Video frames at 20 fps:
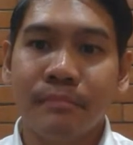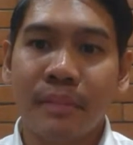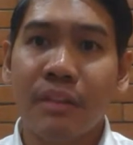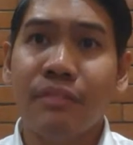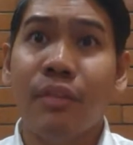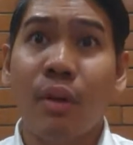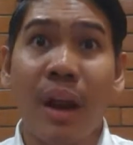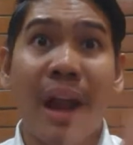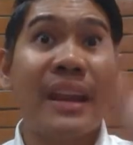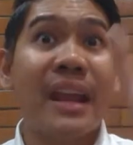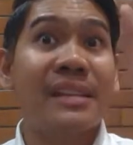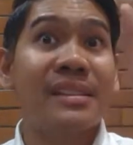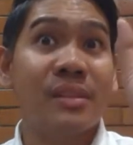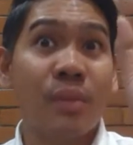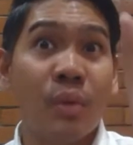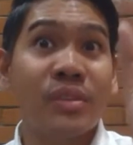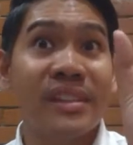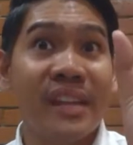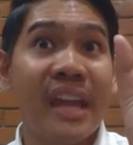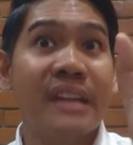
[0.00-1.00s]
for an
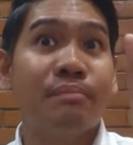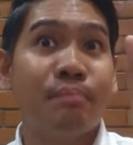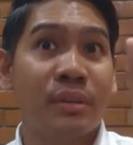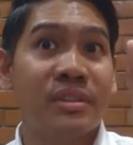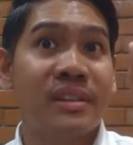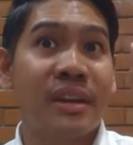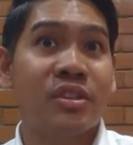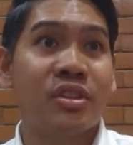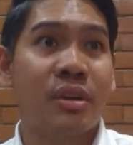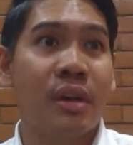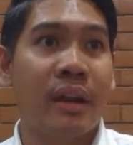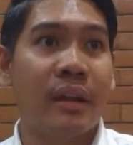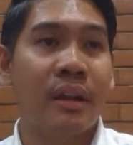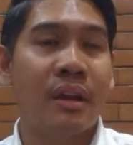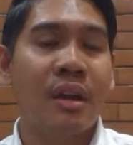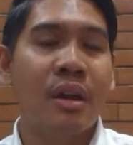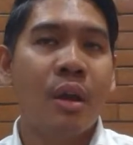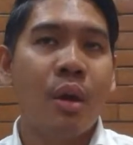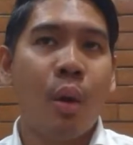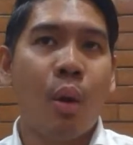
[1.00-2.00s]
associate position
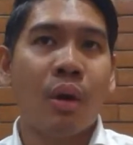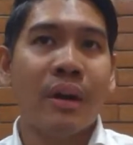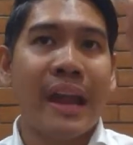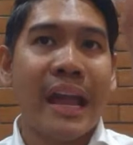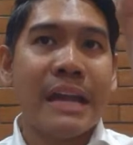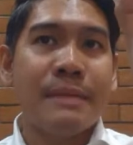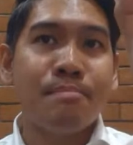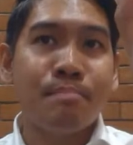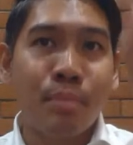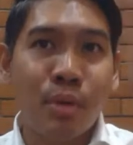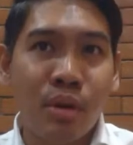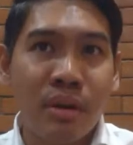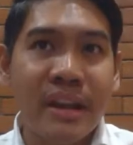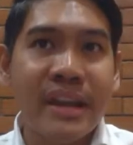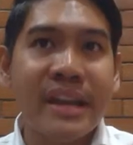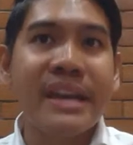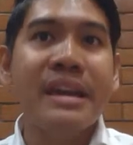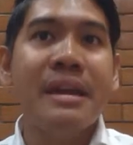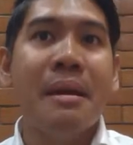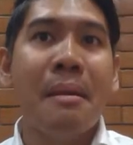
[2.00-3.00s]
or a
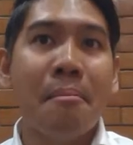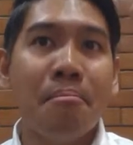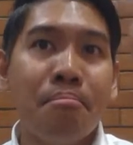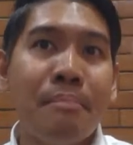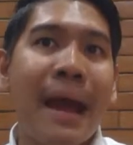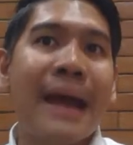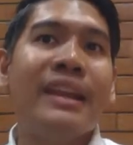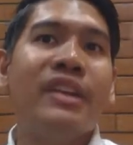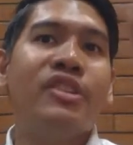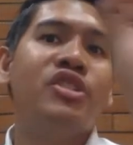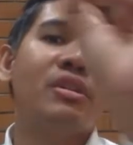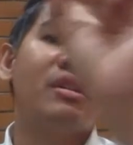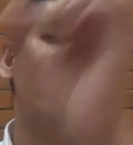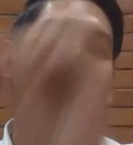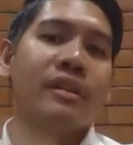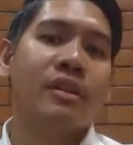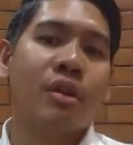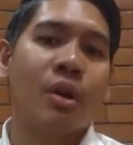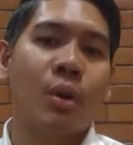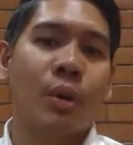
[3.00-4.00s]
pre
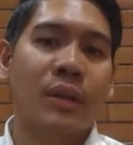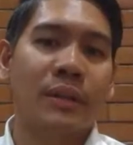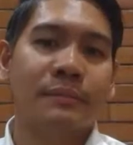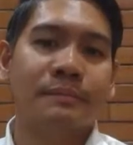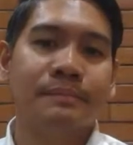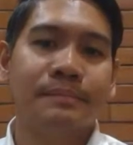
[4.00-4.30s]
managerial role.